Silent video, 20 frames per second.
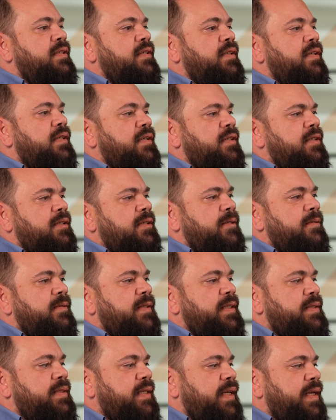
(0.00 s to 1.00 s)

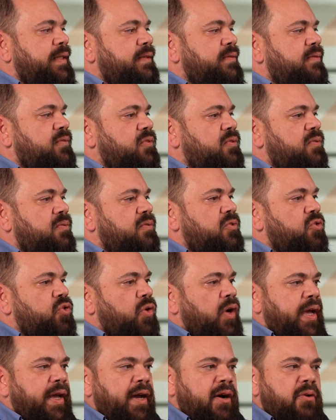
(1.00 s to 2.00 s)
let's say,
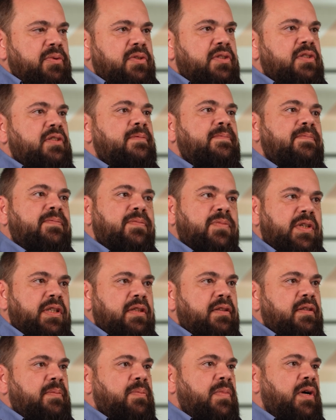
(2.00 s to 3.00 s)
tryouts
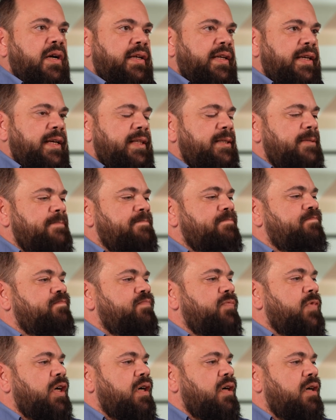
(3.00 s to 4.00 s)
in the market
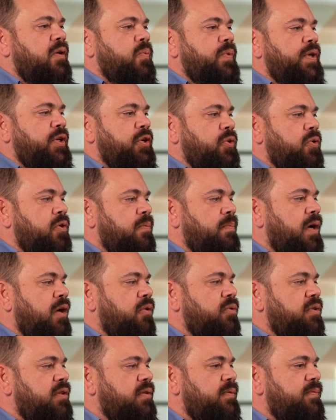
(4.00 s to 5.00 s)
we knew
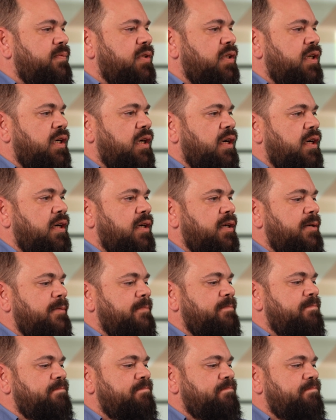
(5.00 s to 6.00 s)
about,
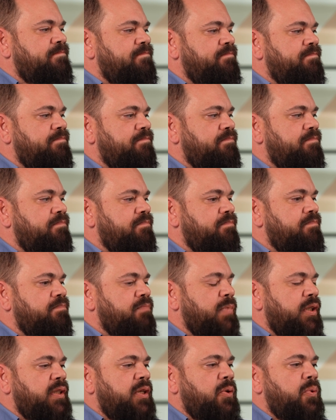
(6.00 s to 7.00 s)

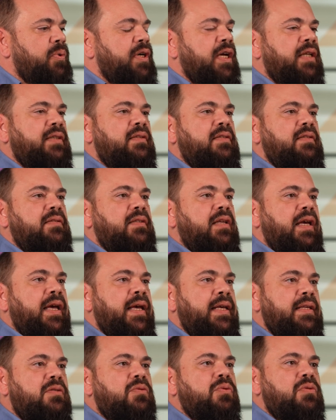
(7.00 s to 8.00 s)
but they were not
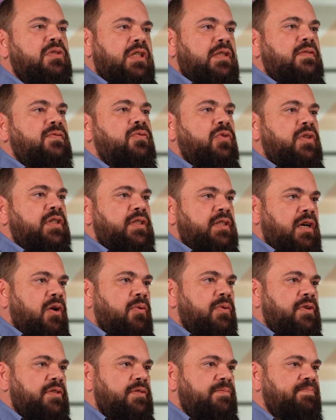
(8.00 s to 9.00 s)
as successful as
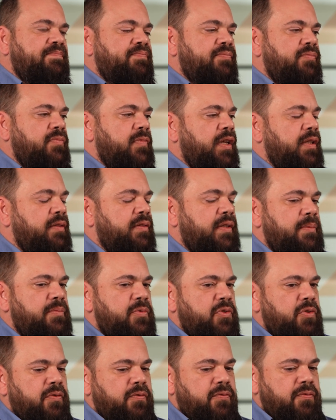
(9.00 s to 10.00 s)
ours in
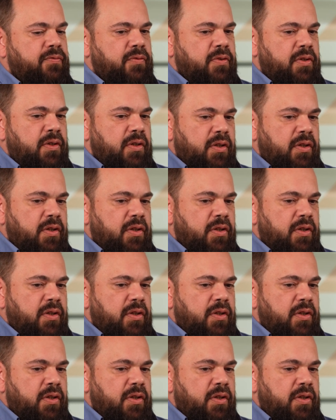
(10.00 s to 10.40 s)
terms of